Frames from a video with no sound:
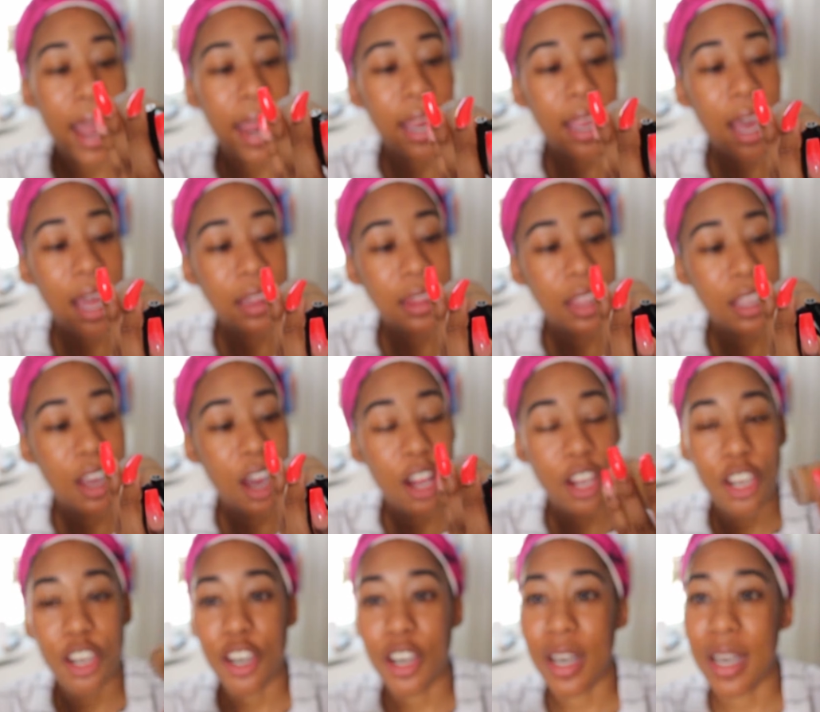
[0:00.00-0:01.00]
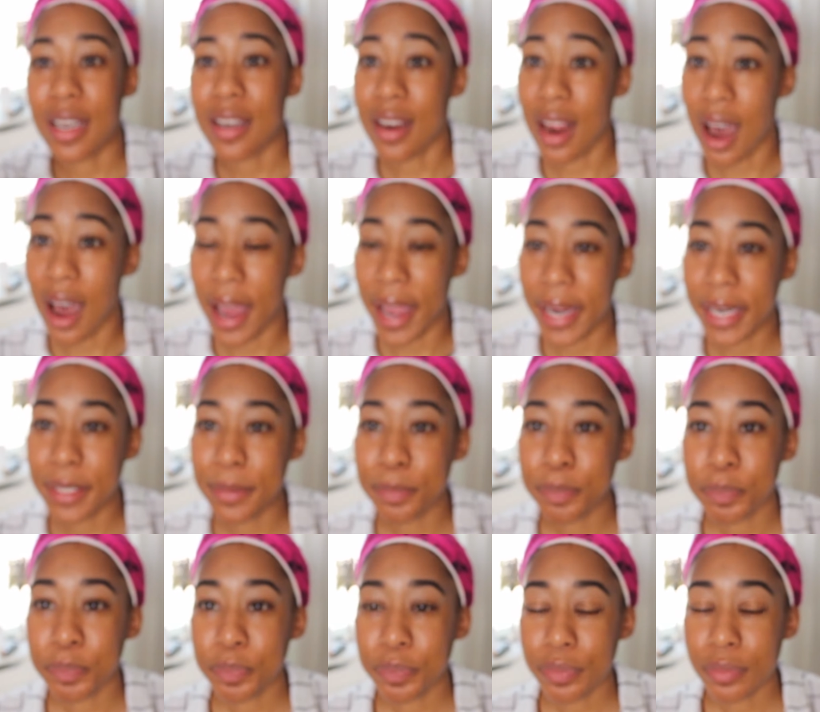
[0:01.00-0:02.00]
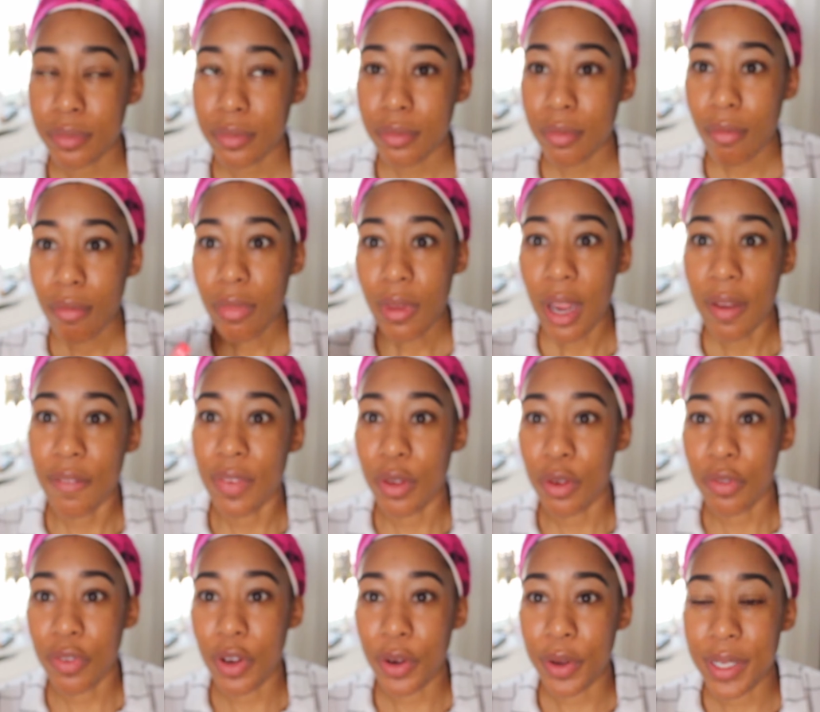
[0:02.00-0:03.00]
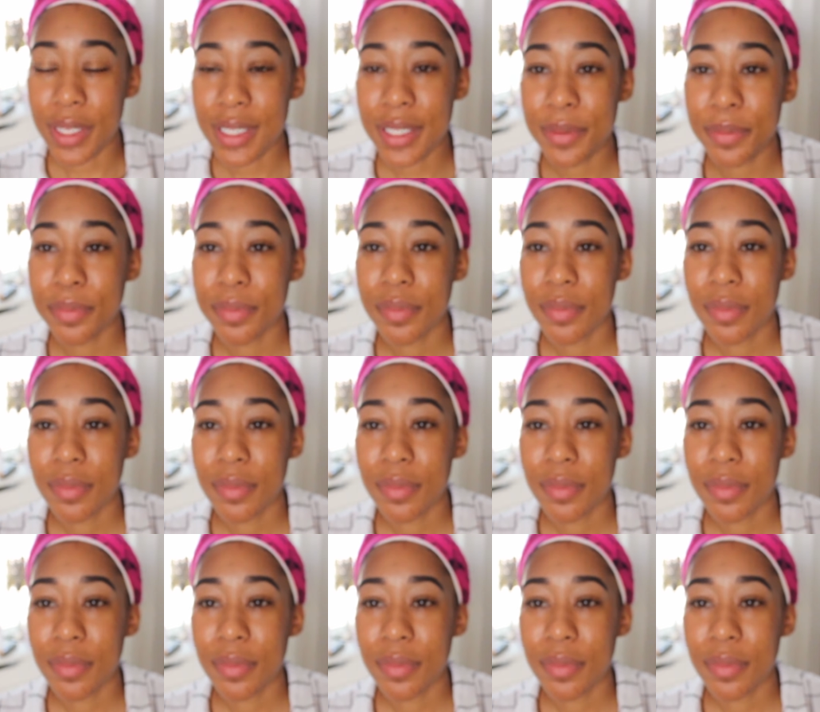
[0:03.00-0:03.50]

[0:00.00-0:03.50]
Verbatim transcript: I got the color 9. Little focus.